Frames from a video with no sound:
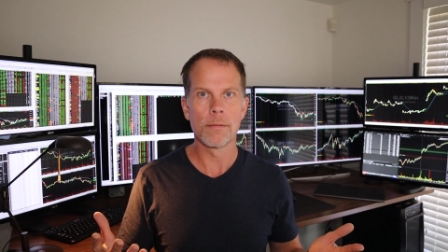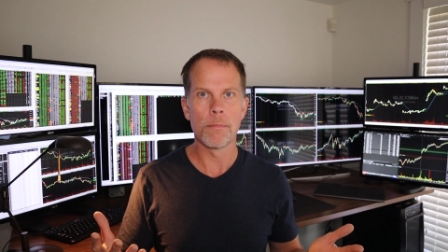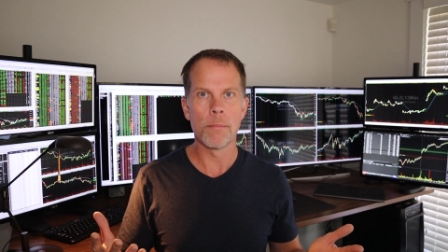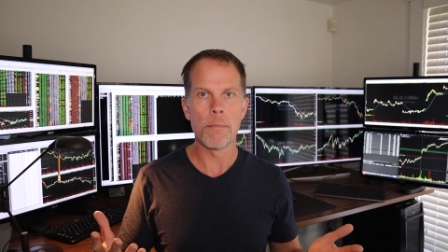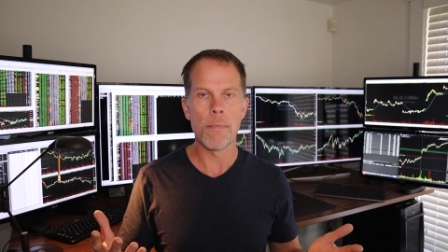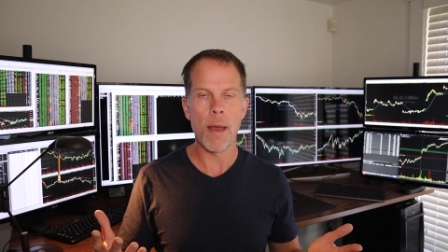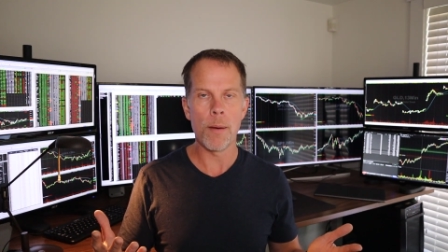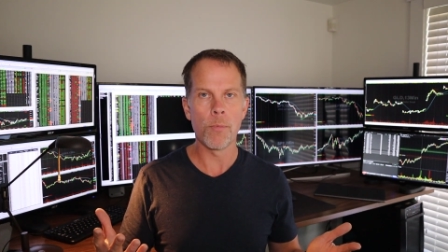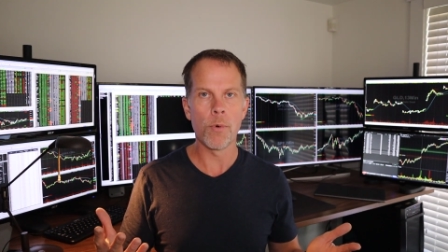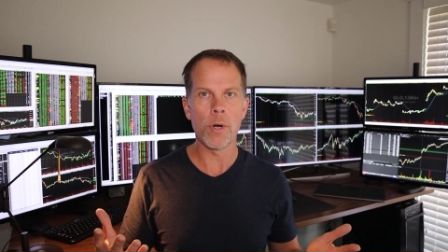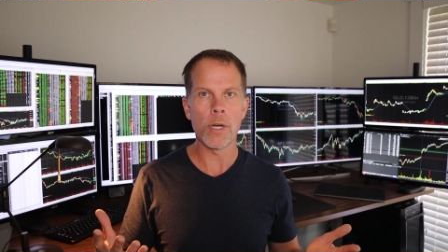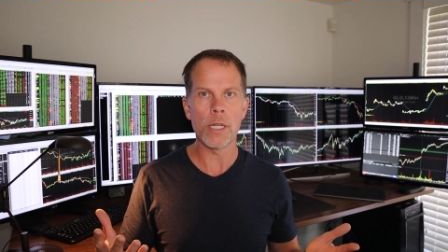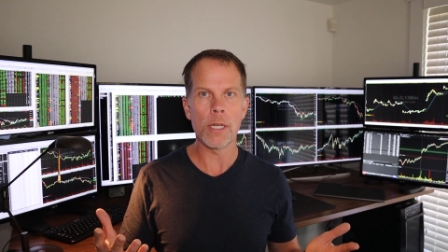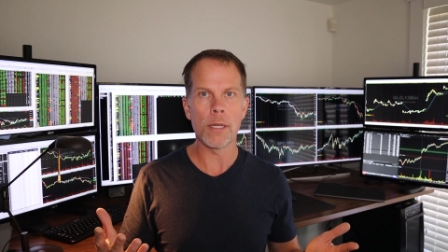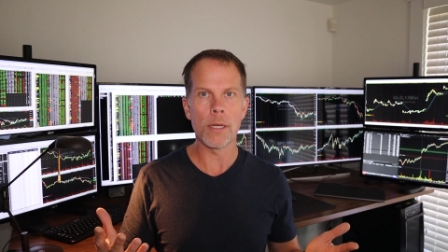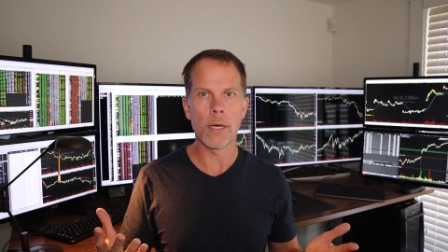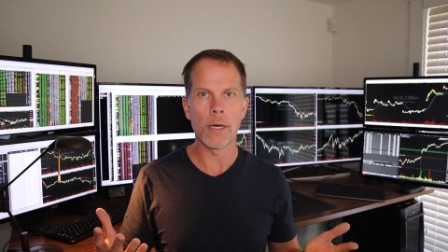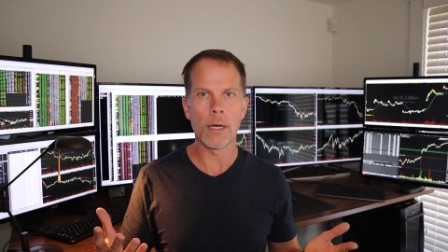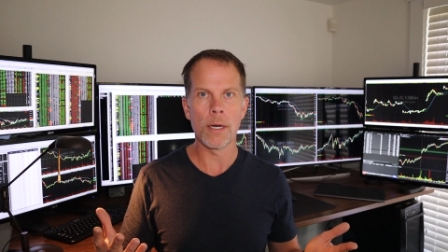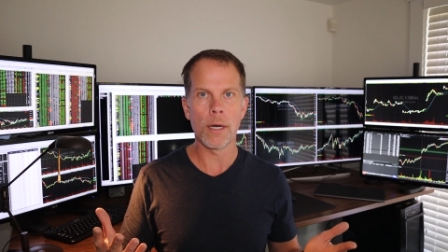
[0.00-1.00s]

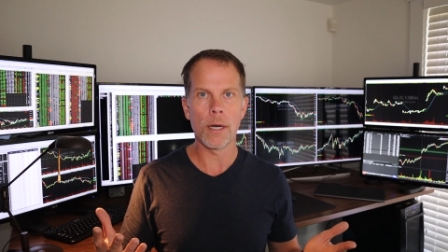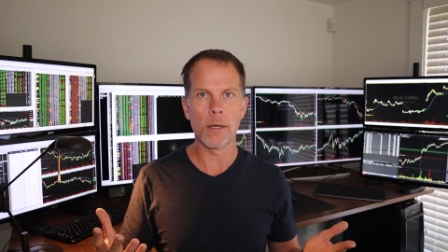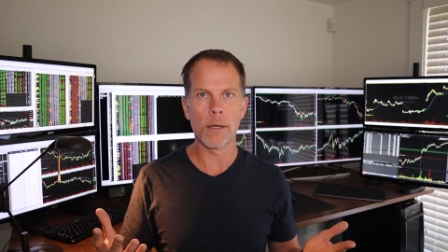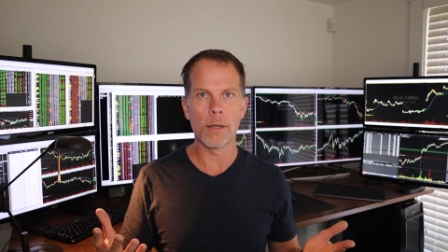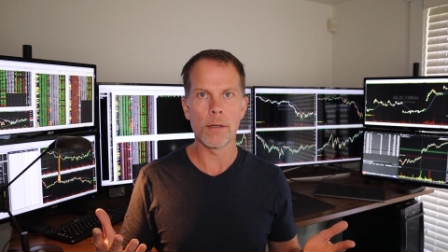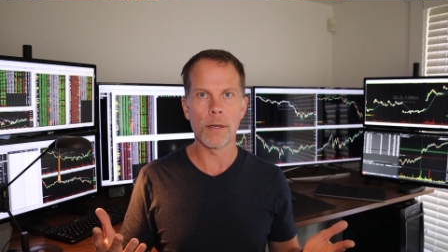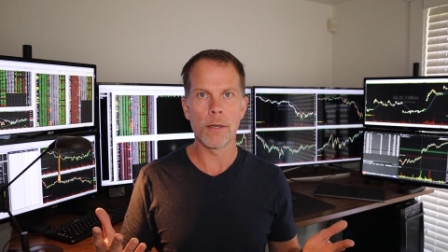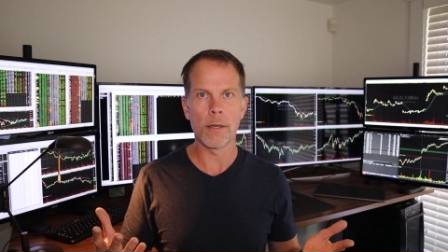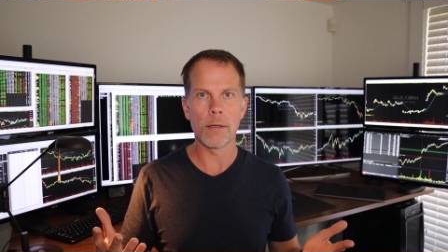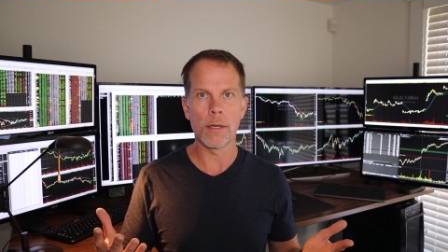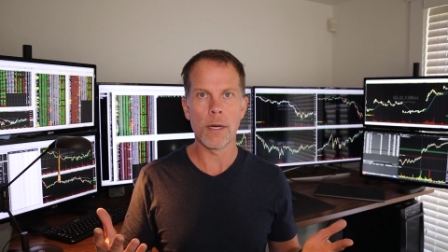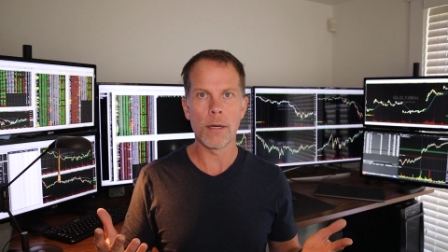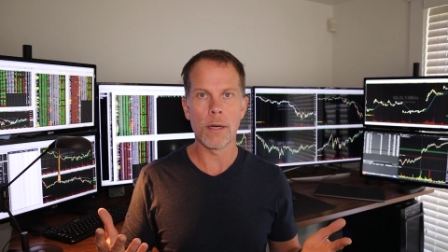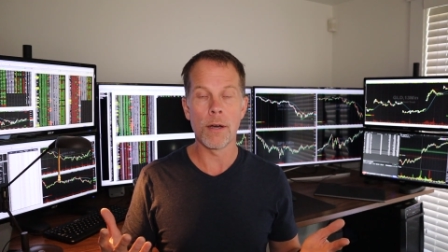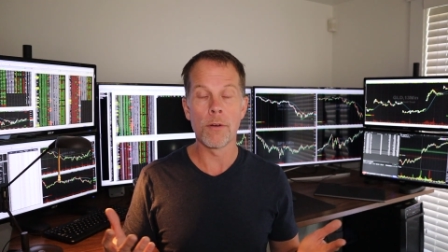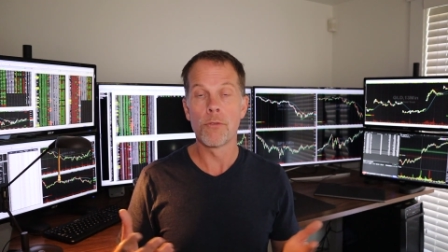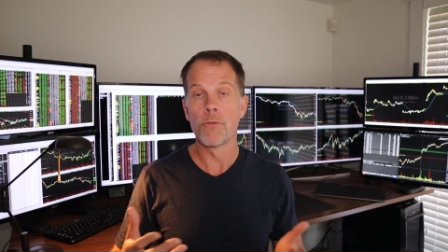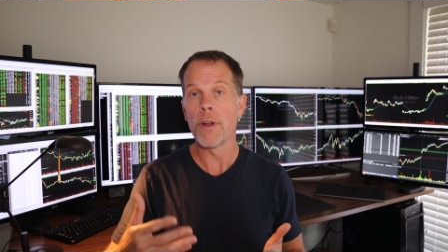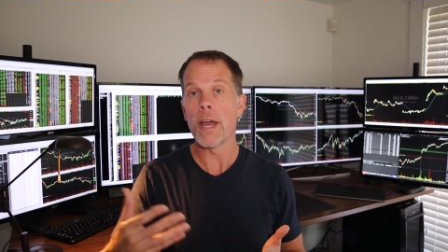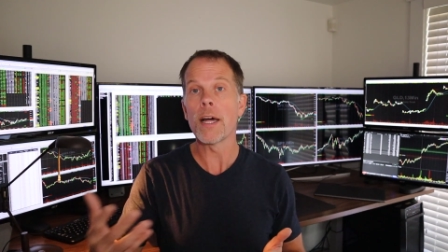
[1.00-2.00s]
memory uh,
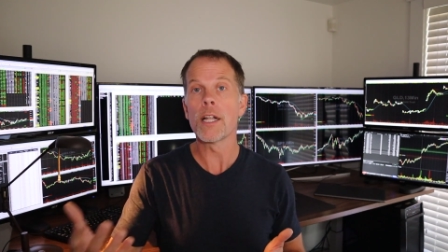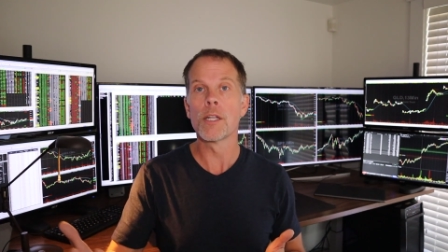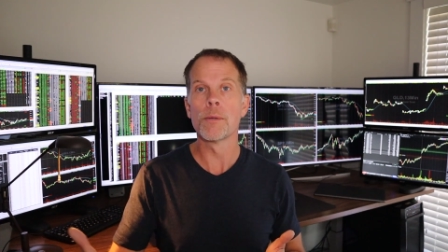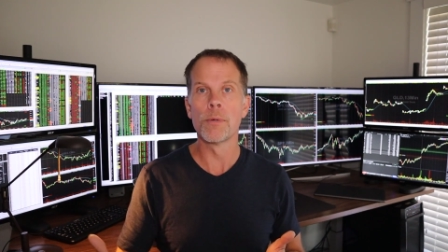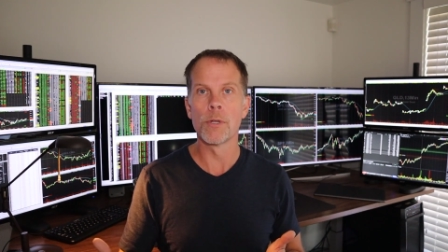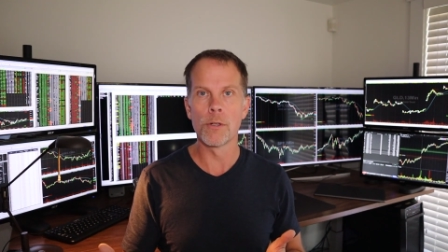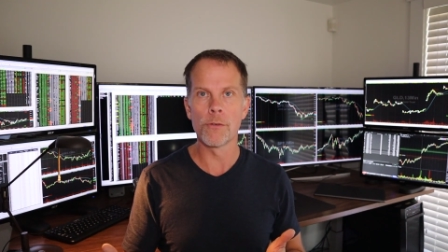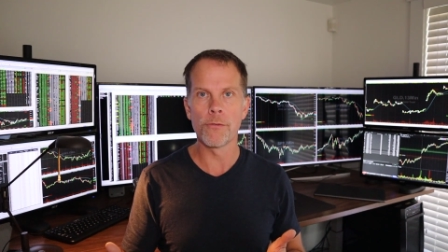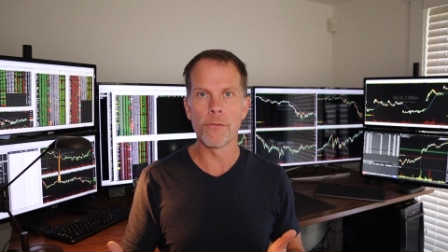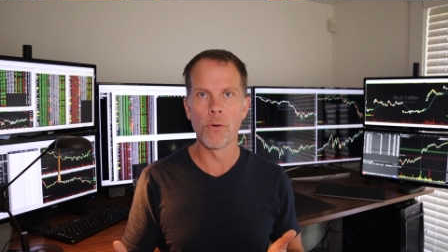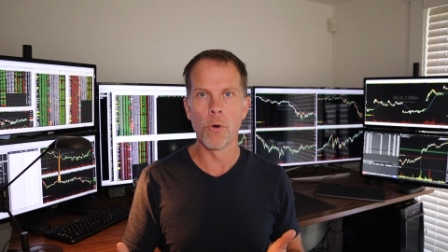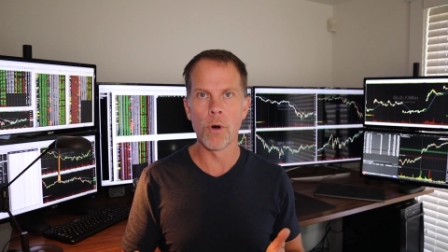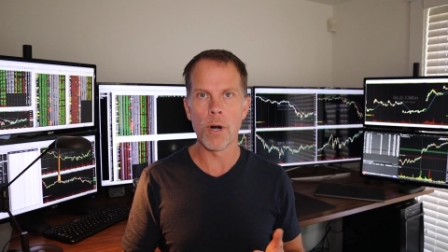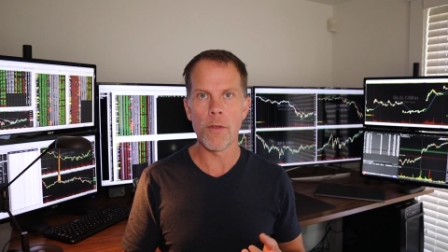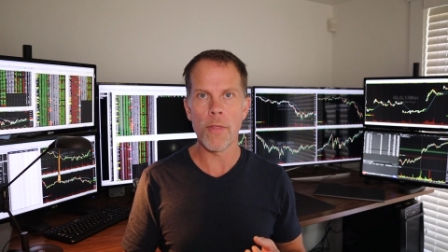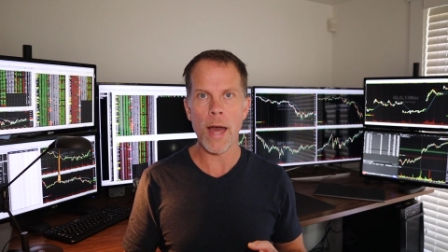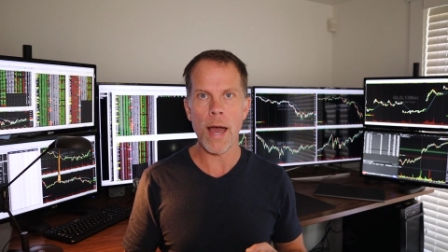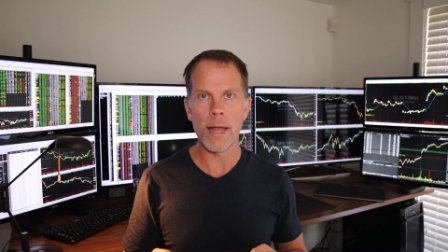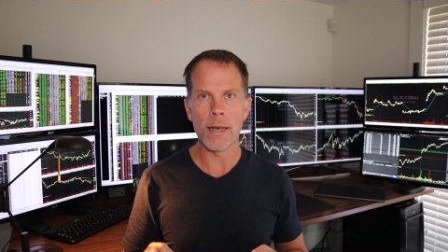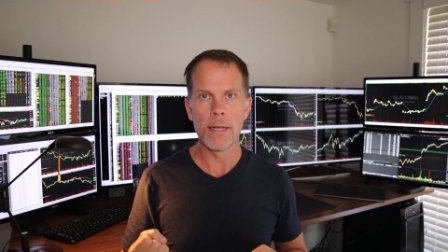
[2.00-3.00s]
available
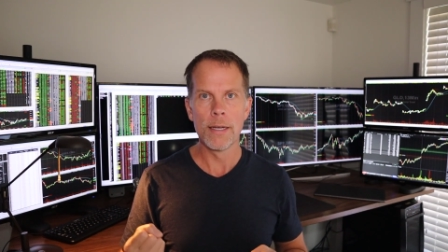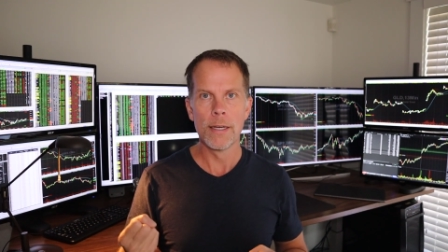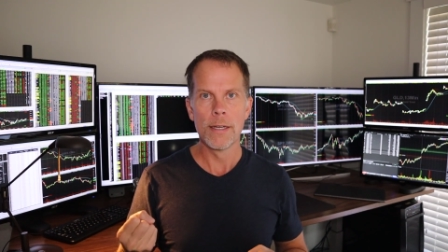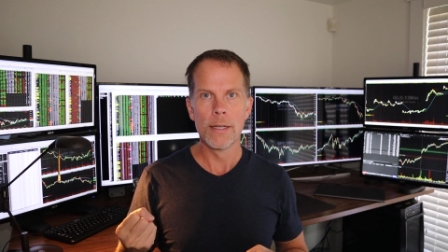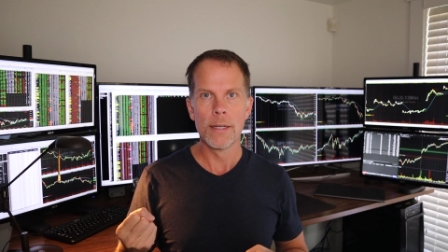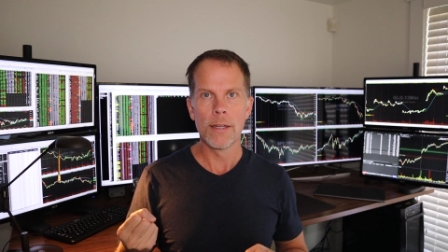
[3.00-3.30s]
for that,